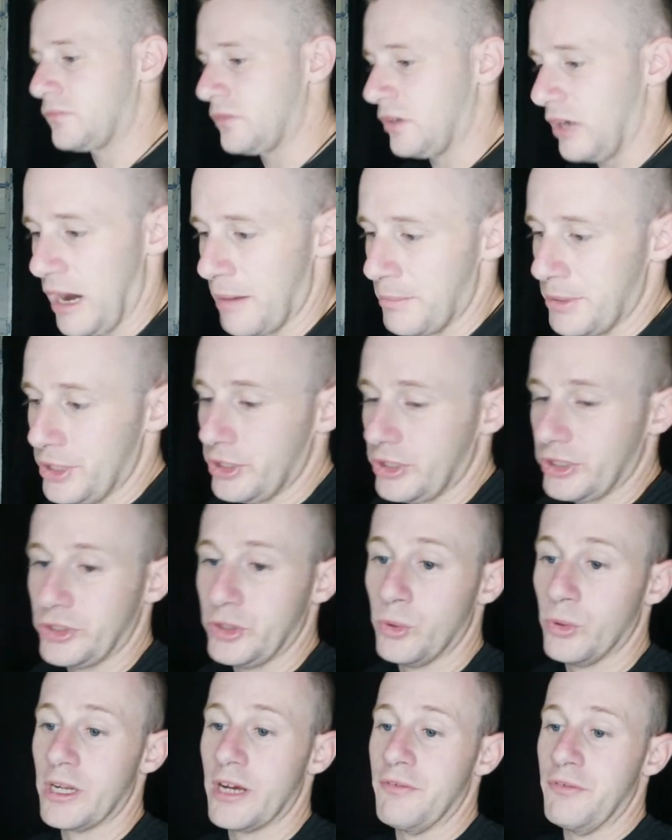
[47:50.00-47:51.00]
I mean, you could do
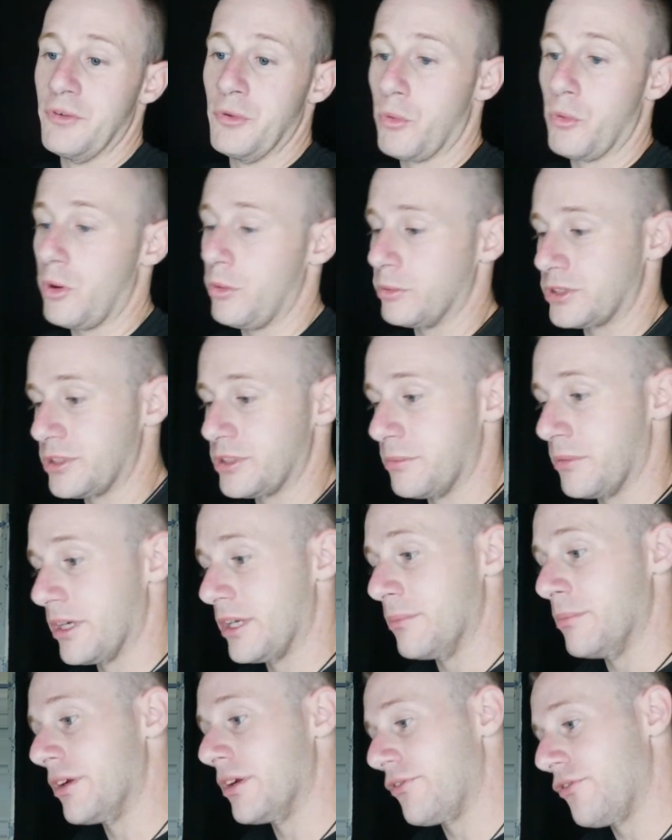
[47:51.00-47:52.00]
whatever you want with your money,
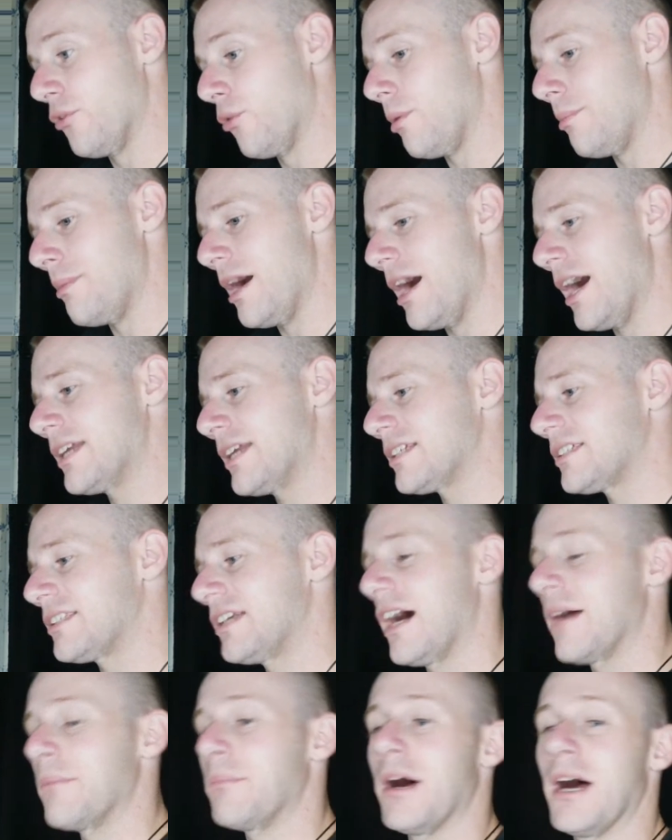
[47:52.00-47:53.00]
but if you want my honesty,
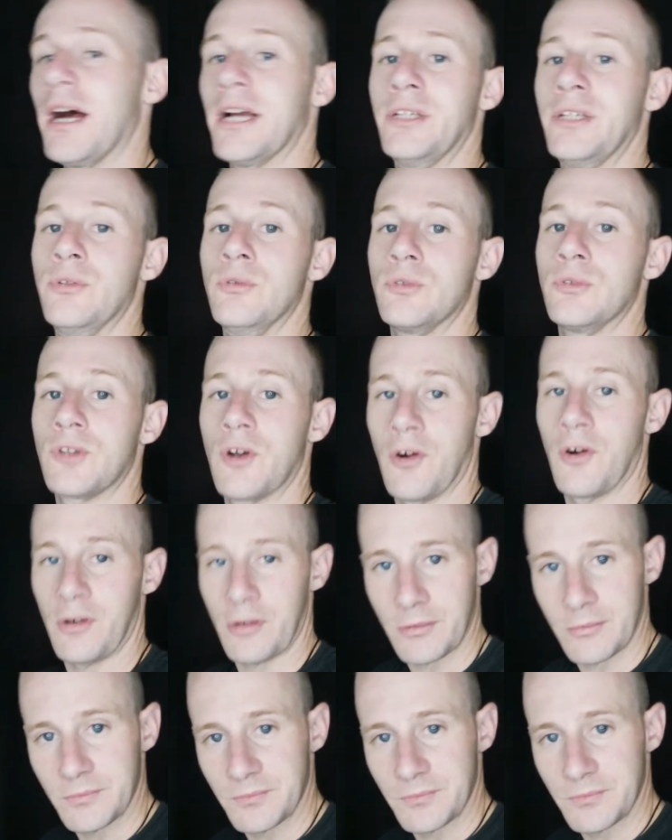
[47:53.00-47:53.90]
I'd buy a used car.